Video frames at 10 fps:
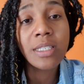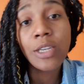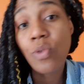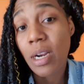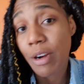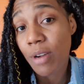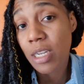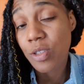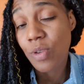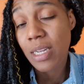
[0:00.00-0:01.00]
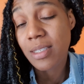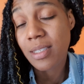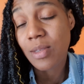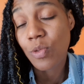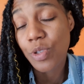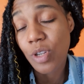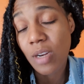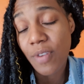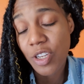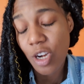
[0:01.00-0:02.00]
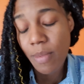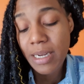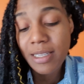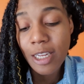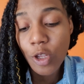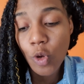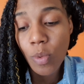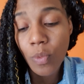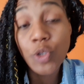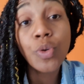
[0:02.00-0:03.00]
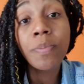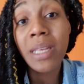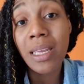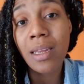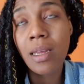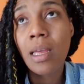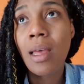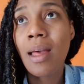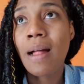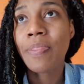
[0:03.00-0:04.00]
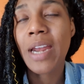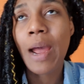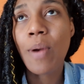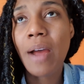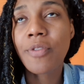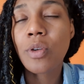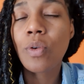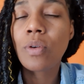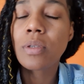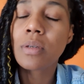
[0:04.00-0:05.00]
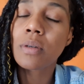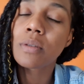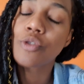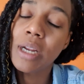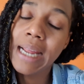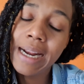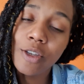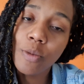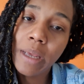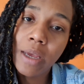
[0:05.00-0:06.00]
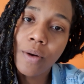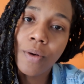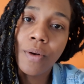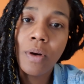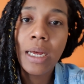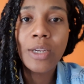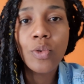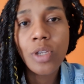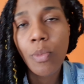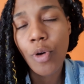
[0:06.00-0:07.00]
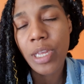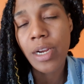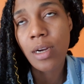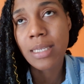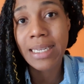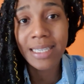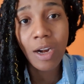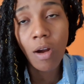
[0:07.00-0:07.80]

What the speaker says: do not accredit students who studied veterinary medicine in Cuba, which would mean that I would have to go to Trinidad and Tobago and do some more years at St.